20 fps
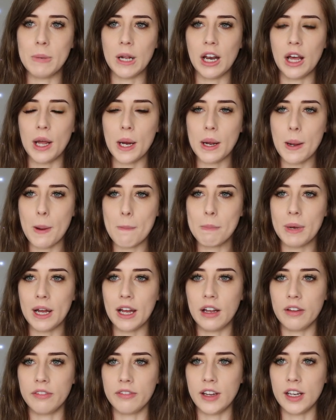but like
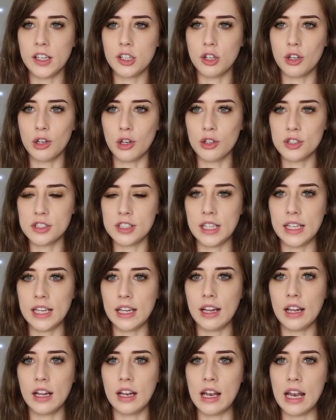perfect
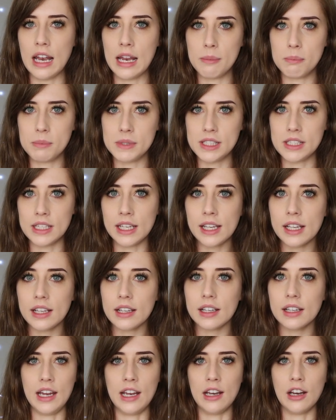glossy
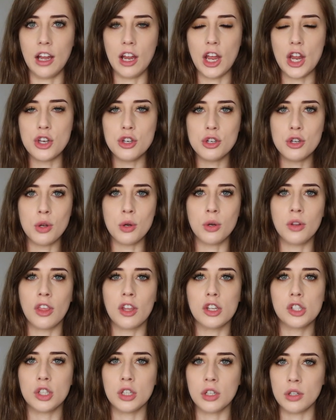lipstick in like a nude
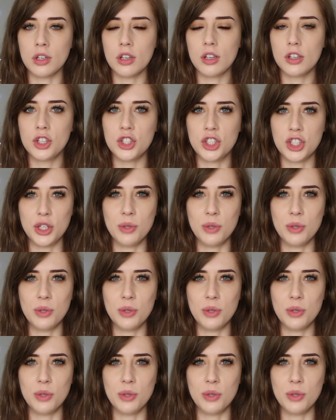that suits